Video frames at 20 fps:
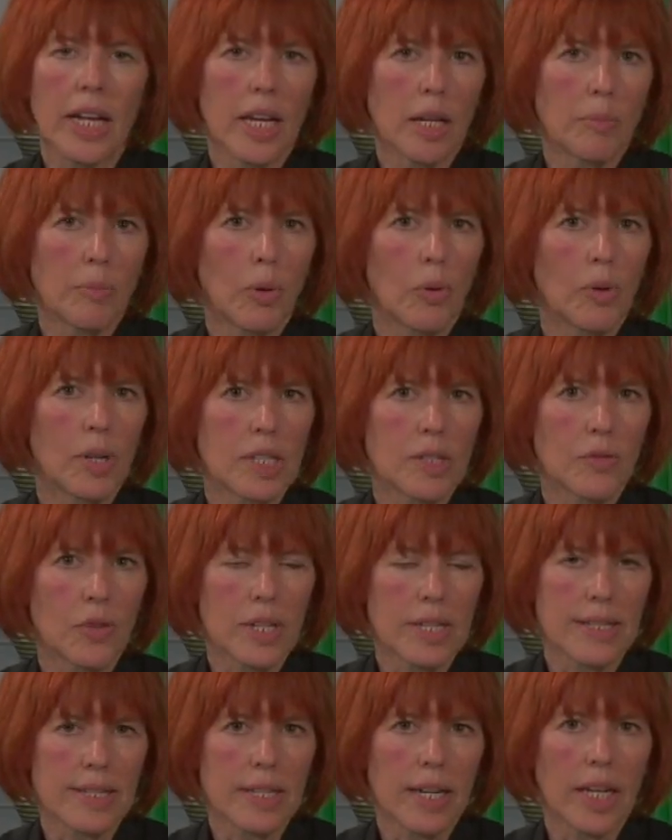endpoints for
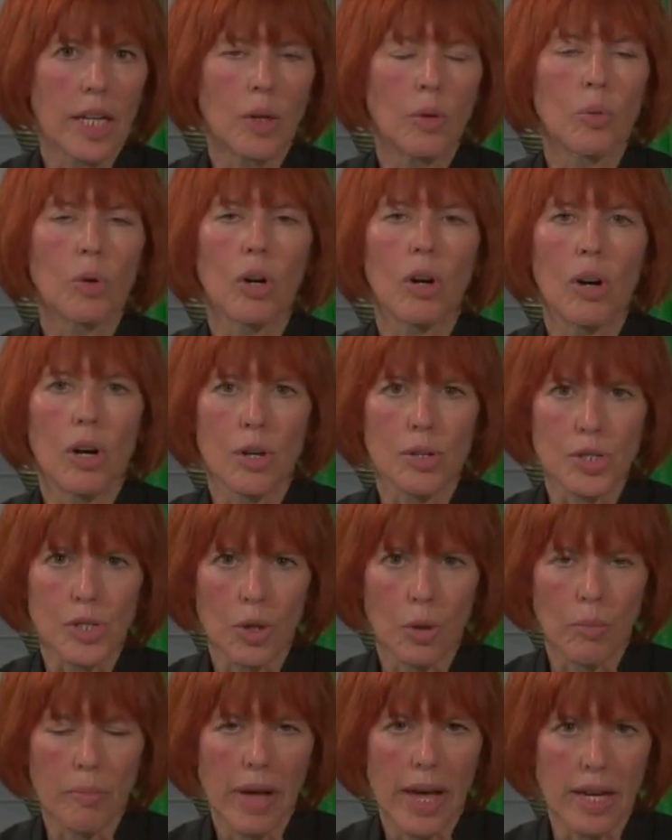the study were
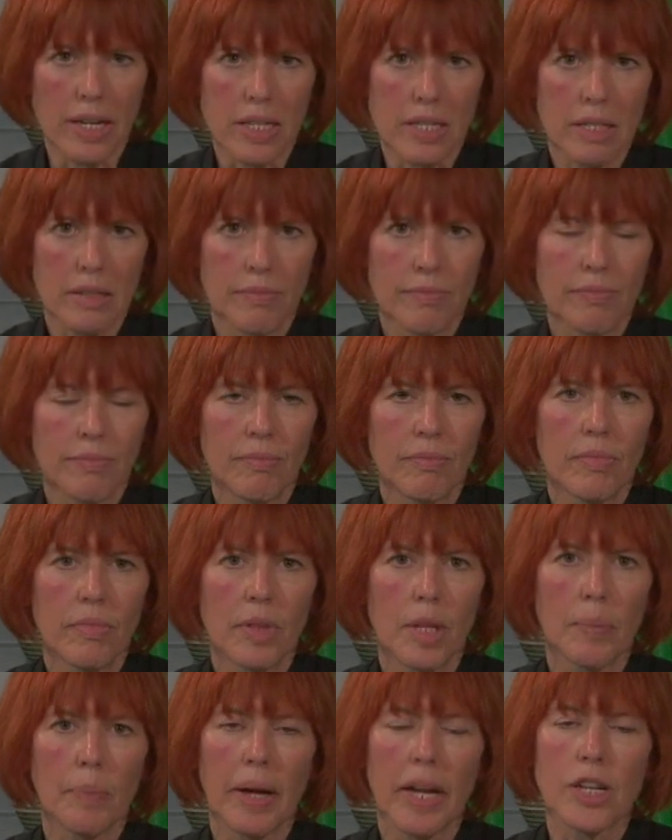also met.
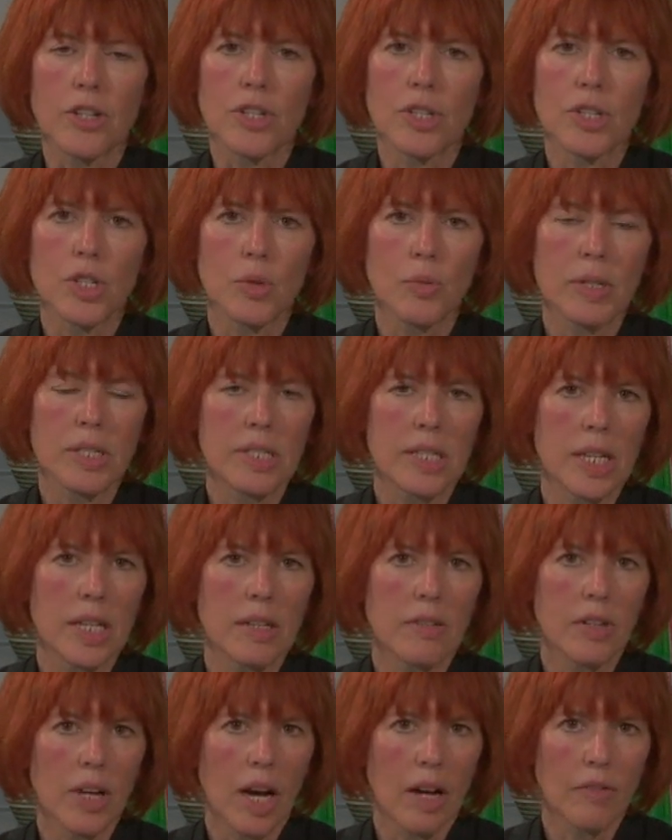The patients who
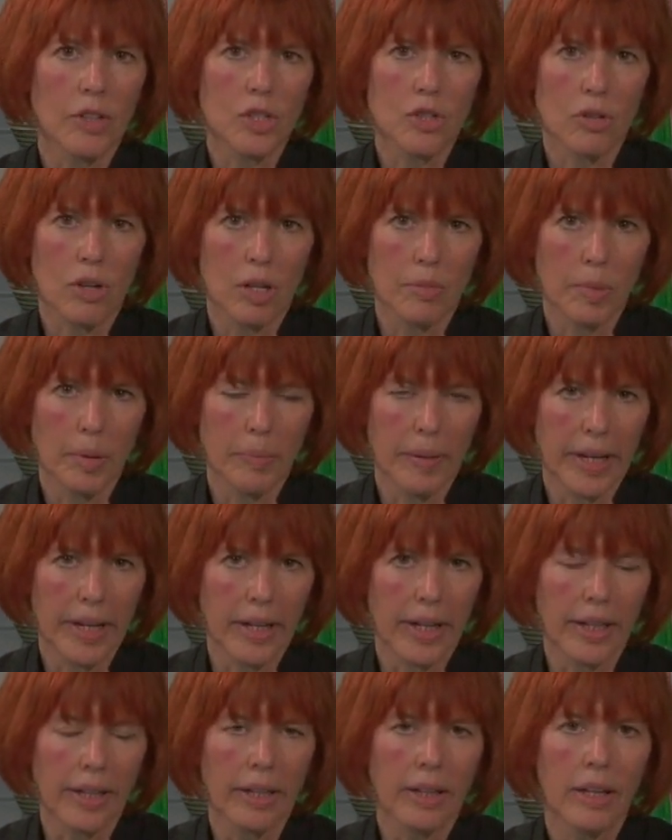received
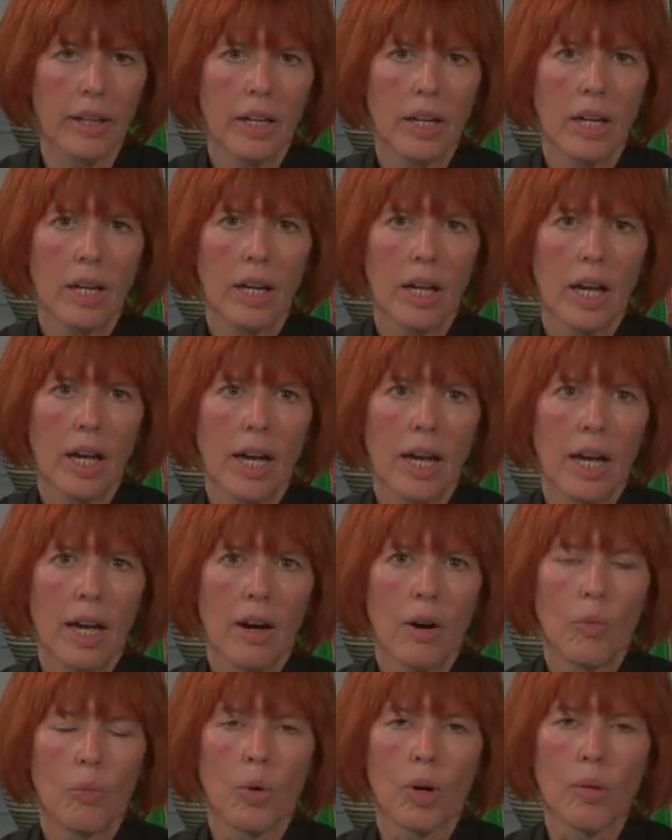avatrombopag
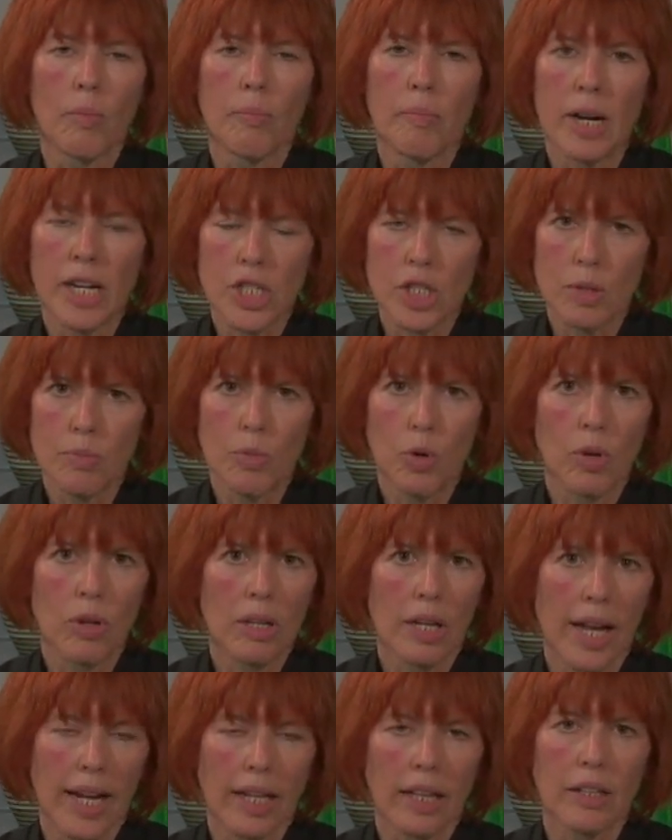were much
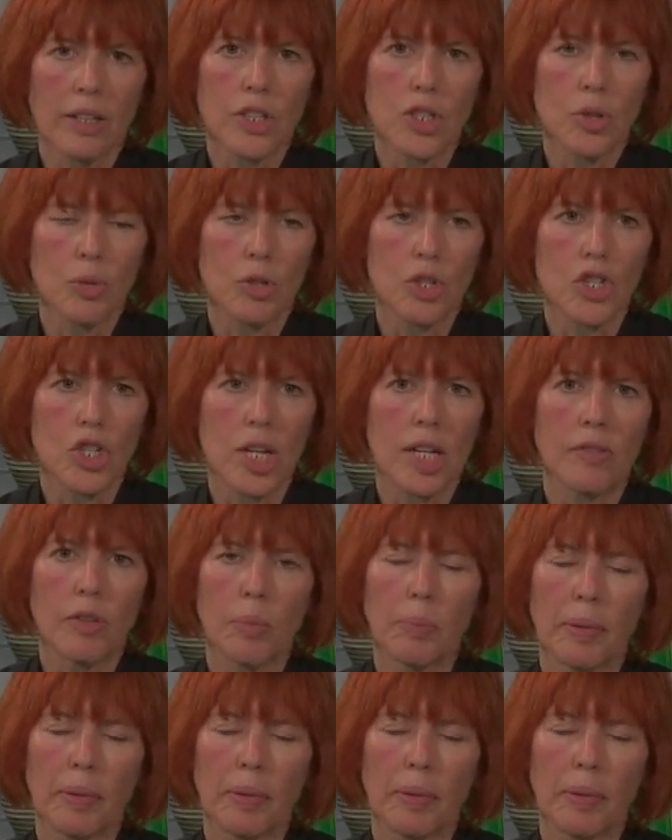more likely to achieve